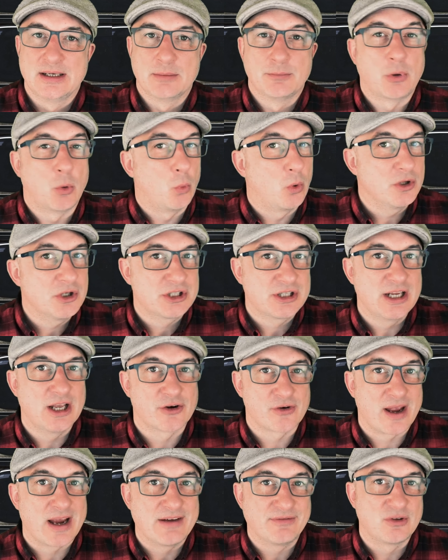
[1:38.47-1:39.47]
But once they
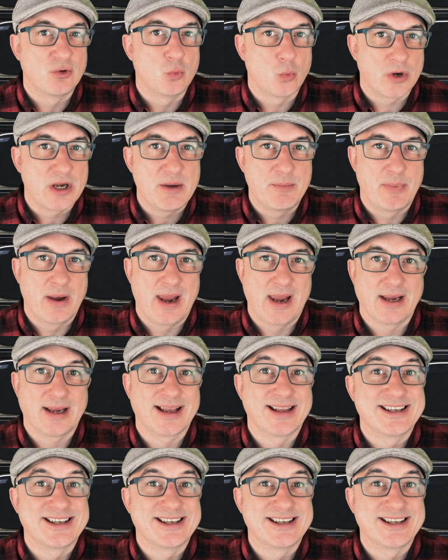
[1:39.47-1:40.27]
arrived in Winnipeg